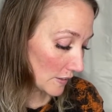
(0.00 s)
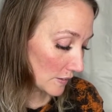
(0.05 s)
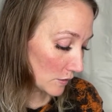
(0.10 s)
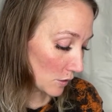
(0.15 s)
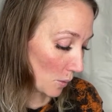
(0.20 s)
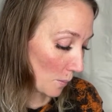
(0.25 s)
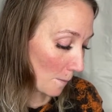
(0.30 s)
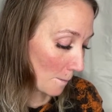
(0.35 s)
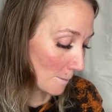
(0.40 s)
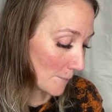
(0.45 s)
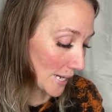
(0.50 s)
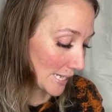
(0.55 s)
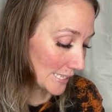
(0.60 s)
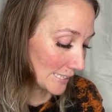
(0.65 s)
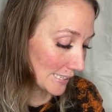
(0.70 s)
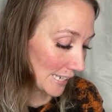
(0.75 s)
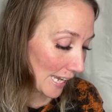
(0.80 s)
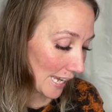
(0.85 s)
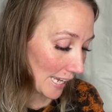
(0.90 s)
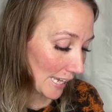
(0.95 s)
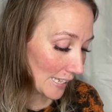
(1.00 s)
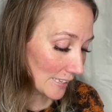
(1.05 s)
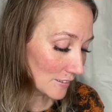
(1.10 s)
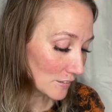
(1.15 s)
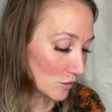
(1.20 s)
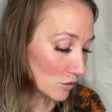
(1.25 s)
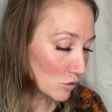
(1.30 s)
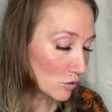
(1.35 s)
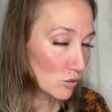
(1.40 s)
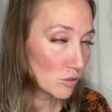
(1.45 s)
So Monday
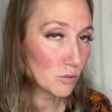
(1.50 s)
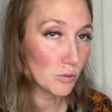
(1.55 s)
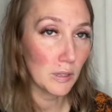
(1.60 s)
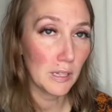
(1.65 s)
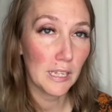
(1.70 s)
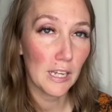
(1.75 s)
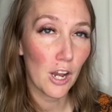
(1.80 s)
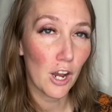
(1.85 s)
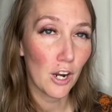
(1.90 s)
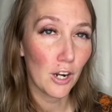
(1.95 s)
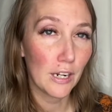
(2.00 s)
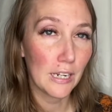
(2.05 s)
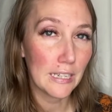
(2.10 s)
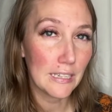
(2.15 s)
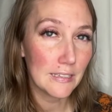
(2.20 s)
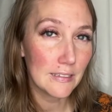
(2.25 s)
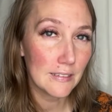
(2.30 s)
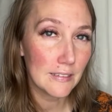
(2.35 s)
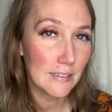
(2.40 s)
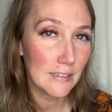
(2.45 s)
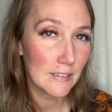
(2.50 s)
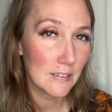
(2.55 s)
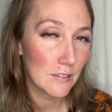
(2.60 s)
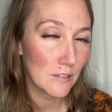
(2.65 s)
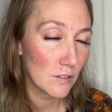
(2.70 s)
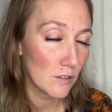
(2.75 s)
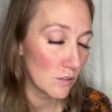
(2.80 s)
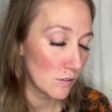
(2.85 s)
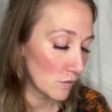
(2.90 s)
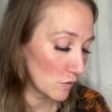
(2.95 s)
is usually our
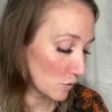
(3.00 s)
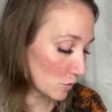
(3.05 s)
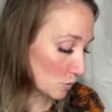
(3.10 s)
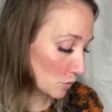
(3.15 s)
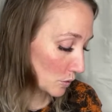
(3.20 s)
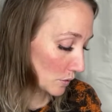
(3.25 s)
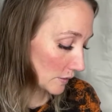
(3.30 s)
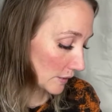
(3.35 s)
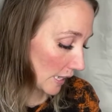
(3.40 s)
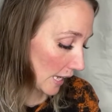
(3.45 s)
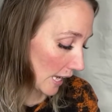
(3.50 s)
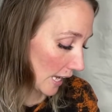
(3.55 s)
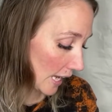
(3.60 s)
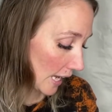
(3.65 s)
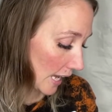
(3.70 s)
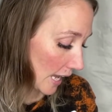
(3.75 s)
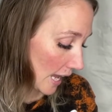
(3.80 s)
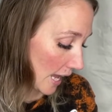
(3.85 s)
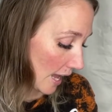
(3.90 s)
easiest school day,